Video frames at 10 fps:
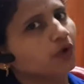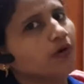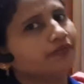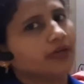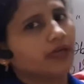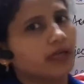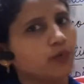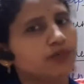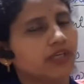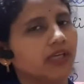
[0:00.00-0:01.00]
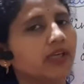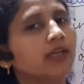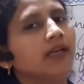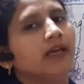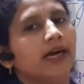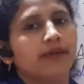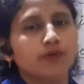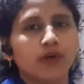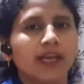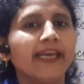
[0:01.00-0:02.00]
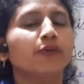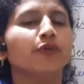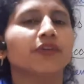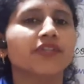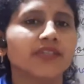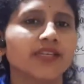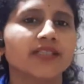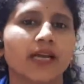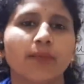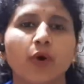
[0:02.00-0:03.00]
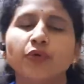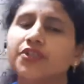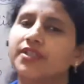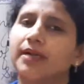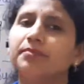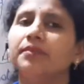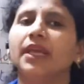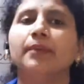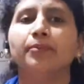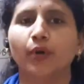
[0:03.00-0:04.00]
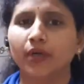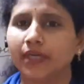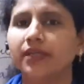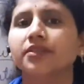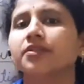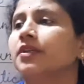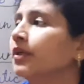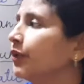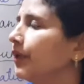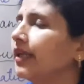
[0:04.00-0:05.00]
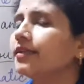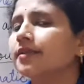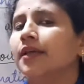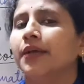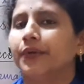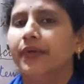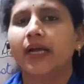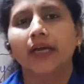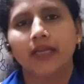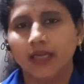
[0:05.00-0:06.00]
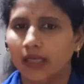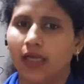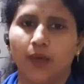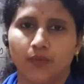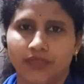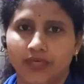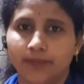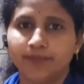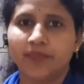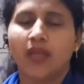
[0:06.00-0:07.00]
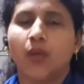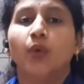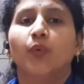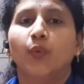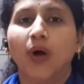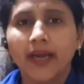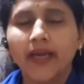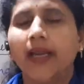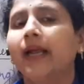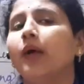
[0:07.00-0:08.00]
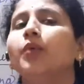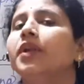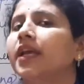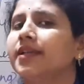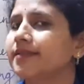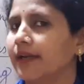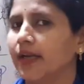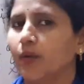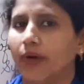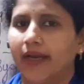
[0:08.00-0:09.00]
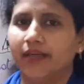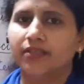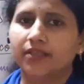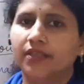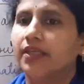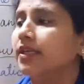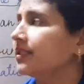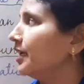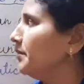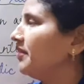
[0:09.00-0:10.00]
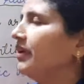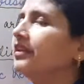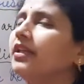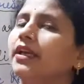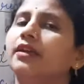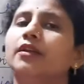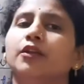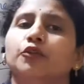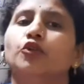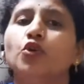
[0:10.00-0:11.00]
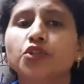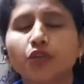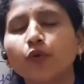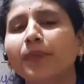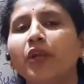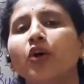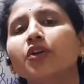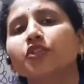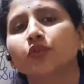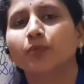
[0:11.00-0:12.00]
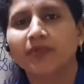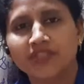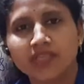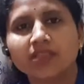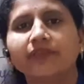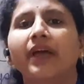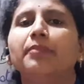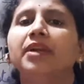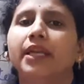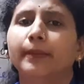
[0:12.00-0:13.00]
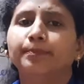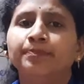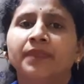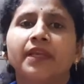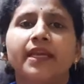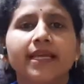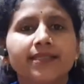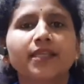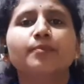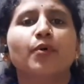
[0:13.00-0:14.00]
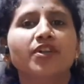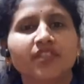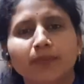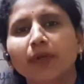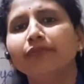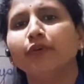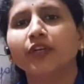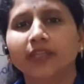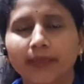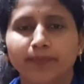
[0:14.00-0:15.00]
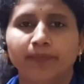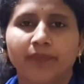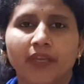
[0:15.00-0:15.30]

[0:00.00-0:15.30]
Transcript: of accounting, I would like to discuss about some important things regarding accounting. Why accounting is required? Tell me one thing, those who belongs to business family, is it possible for them